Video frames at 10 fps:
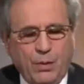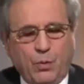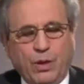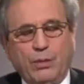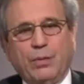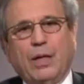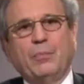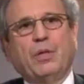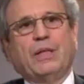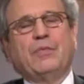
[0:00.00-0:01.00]
Well, I
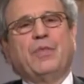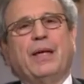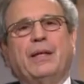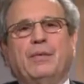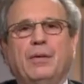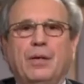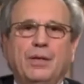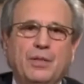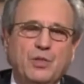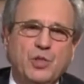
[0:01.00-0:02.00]
believe that
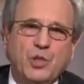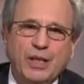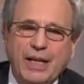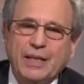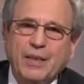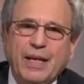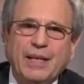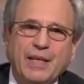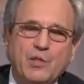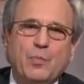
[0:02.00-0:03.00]
a decision like
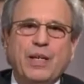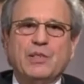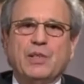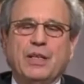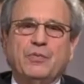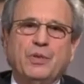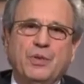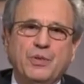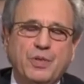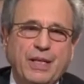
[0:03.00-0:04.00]
that is best left to
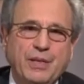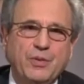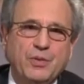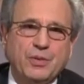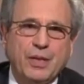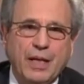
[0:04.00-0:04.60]
the states.